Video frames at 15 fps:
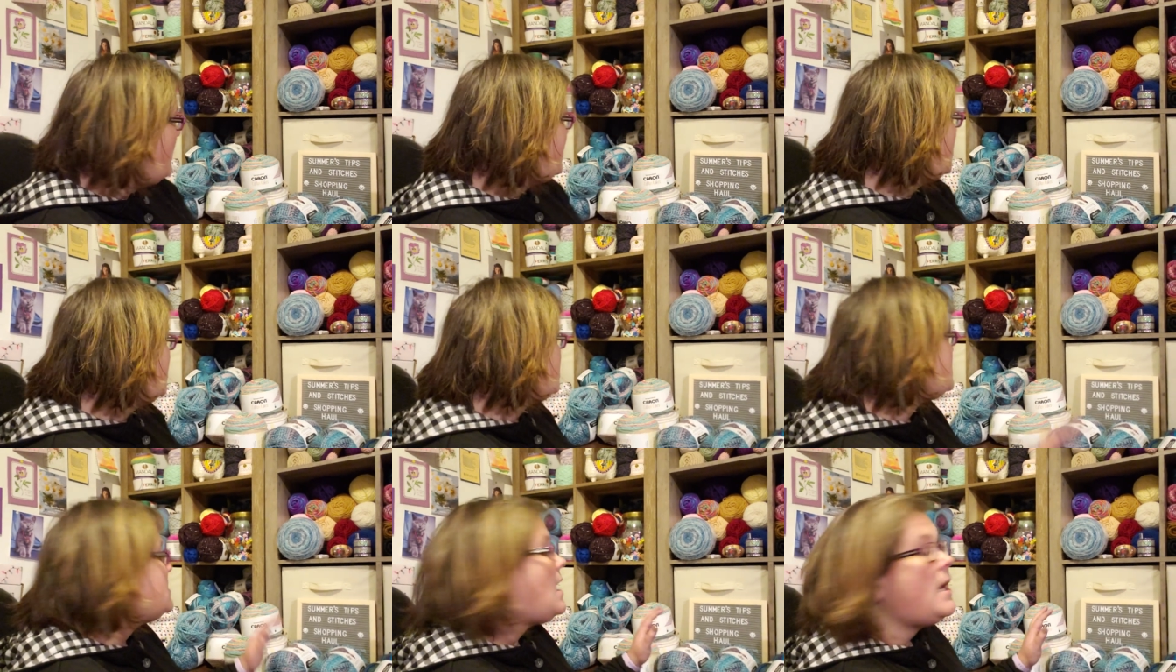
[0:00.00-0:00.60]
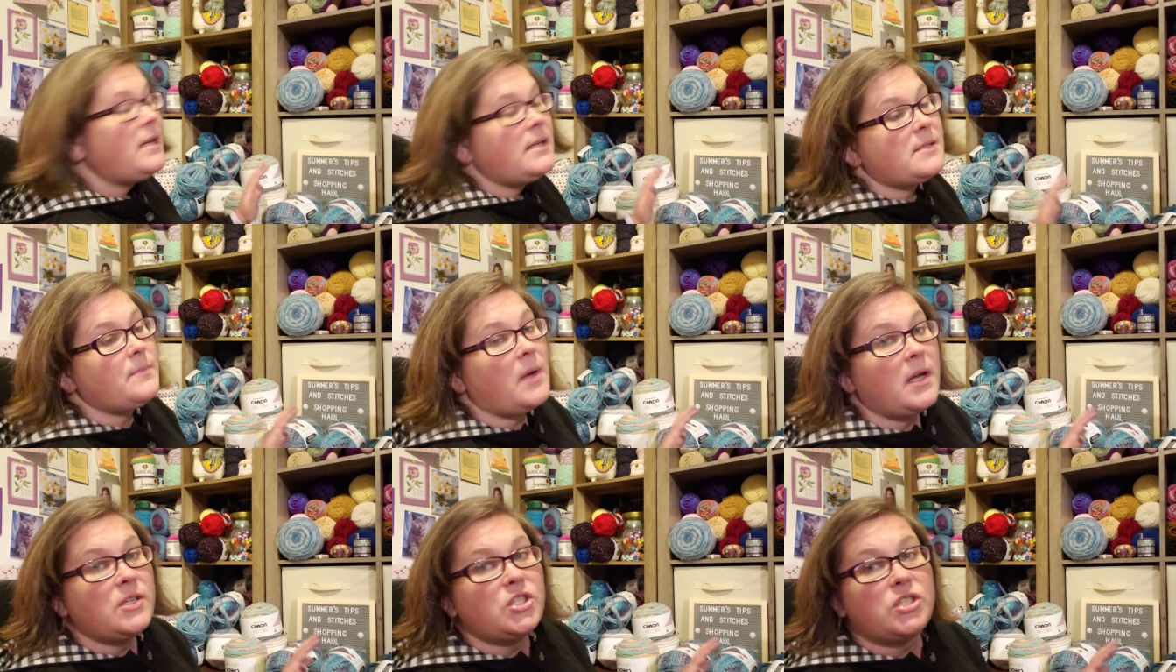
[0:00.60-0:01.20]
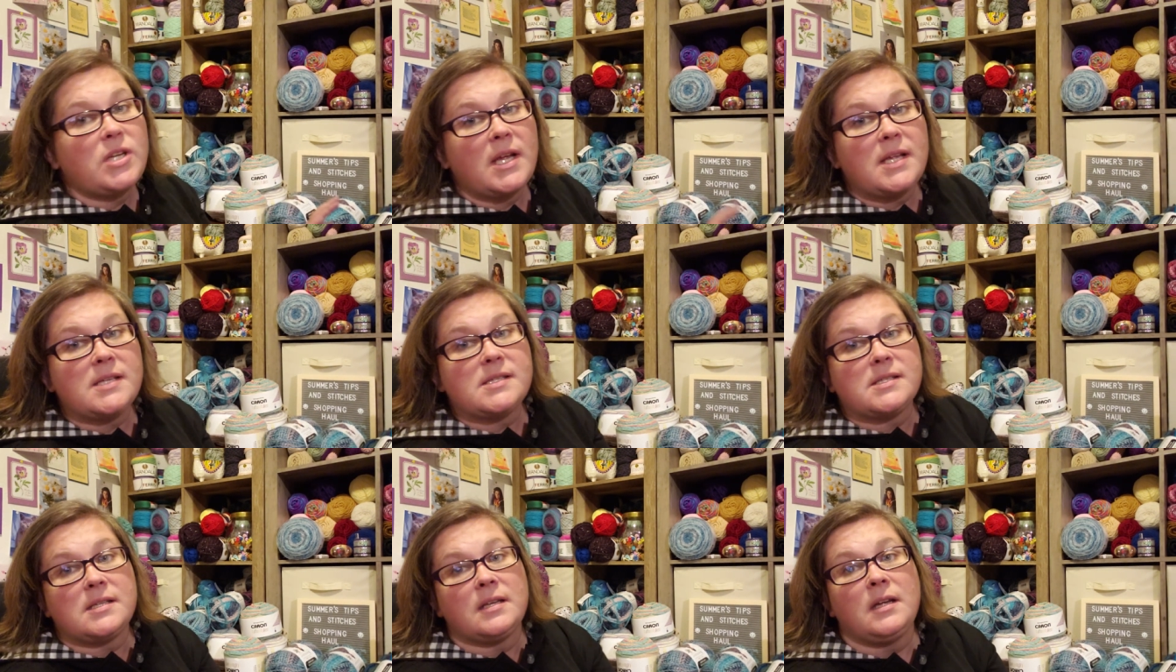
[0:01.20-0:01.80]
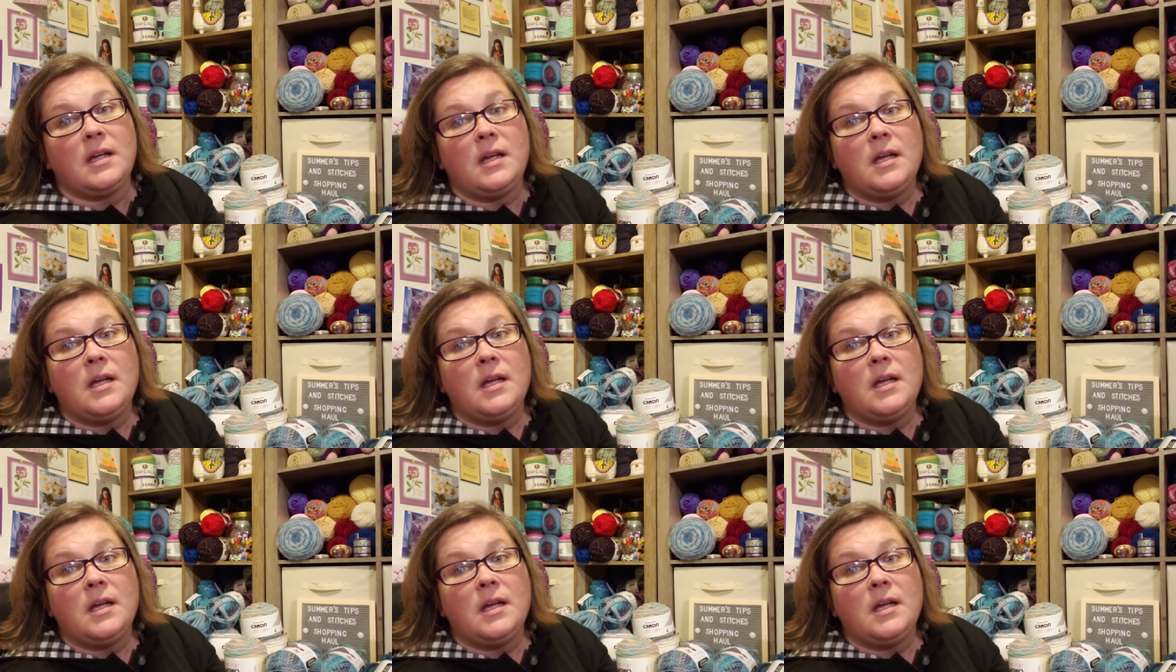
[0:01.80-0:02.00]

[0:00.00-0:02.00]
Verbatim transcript: I mean, it's not as much as